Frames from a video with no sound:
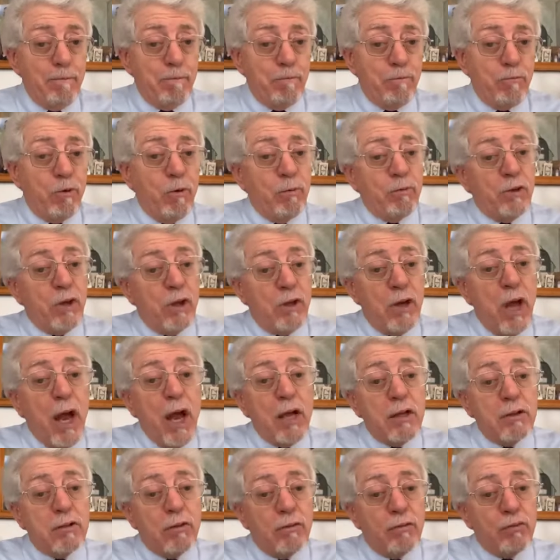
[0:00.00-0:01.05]
From the
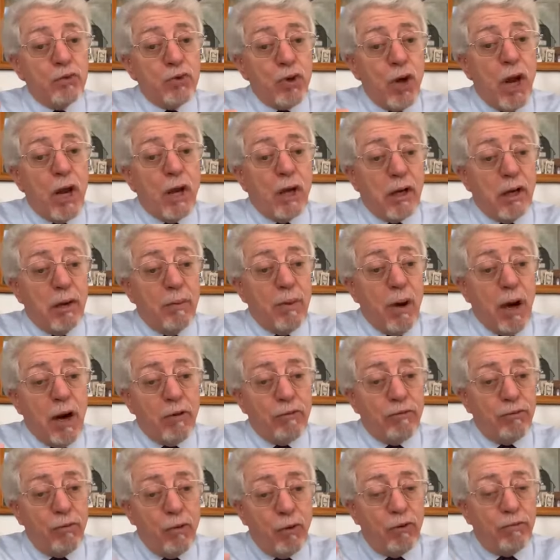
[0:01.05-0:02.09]
days of Jacob, our
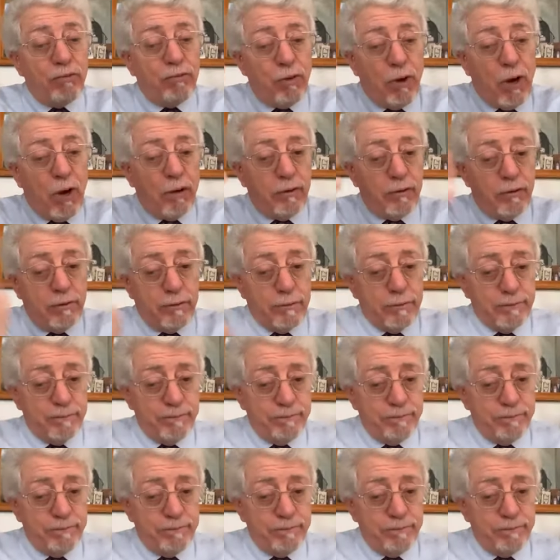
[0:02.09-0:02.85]
forefather,